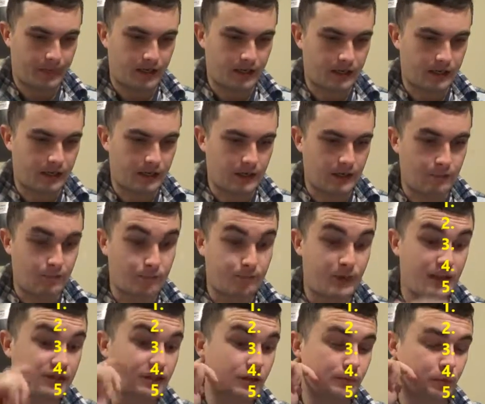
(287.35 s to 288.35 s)

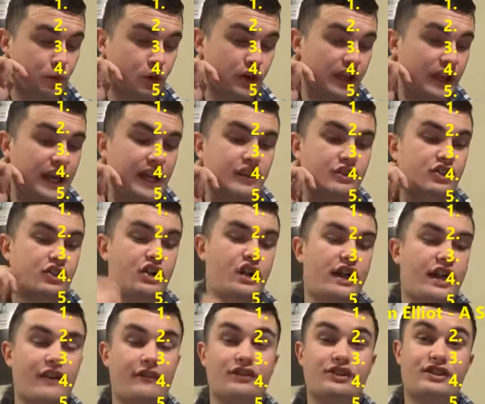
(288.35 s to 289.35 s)
Best Supporting Actor, I
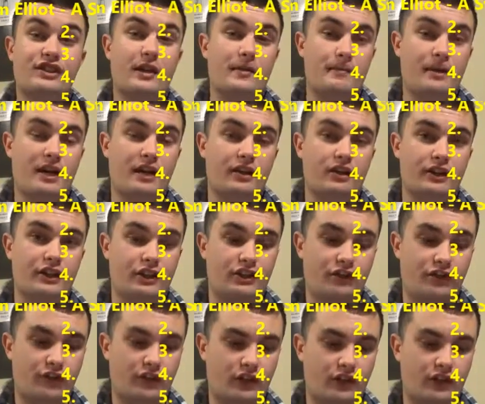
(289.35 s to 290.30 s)
have Sam Elliott